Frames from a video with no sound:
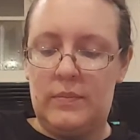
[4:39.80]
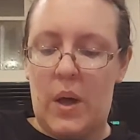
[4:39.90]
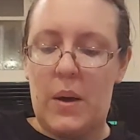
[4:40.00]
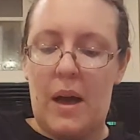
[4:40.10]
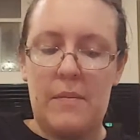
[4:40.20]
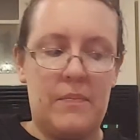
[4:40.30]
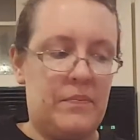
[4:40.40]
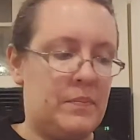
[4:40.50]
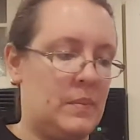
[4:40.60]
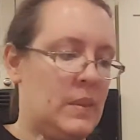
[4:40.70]
Okay,
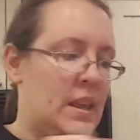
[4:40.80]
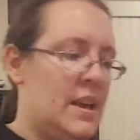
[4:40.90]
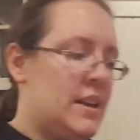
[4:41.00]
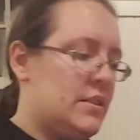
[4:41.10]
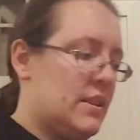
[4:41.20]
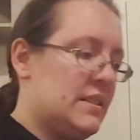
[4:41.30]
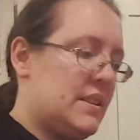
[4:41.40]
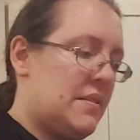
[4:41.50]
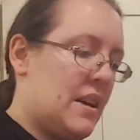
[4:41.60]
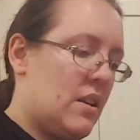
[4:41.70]
so you can
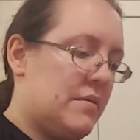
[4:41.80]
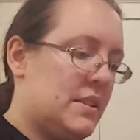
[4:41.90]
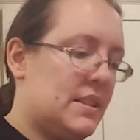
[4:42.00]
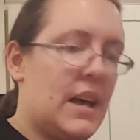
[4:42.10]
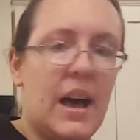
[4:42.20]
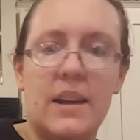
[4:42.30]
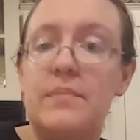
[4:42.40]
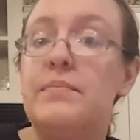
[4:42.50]
set that off to the side.